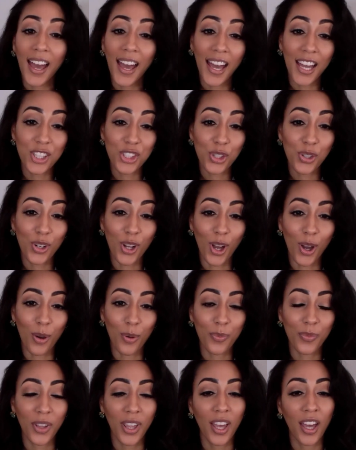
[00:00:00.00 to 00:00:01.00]
As you
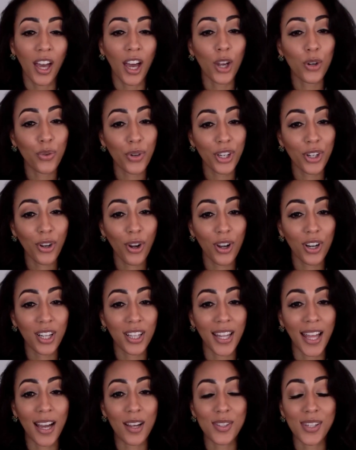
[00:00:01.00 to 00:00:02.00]
know, a green card
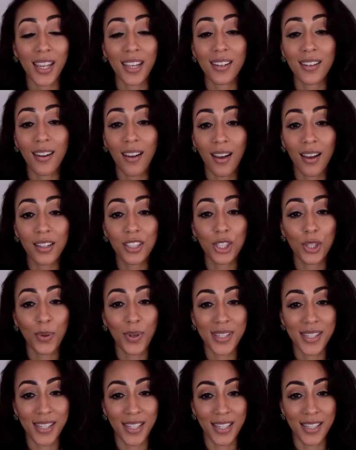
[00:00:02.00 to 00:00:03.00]
allows a
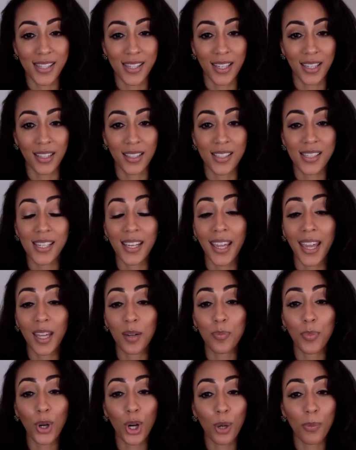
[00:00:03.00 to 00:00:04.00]
non-U.S. citizen to gain
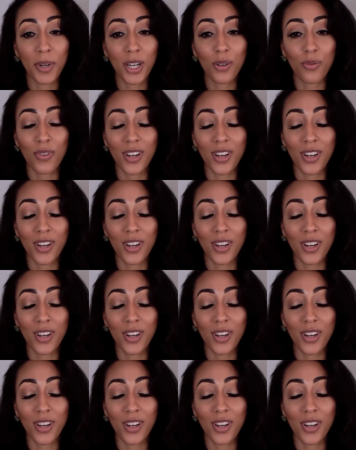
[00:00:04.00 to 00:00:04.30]
permanent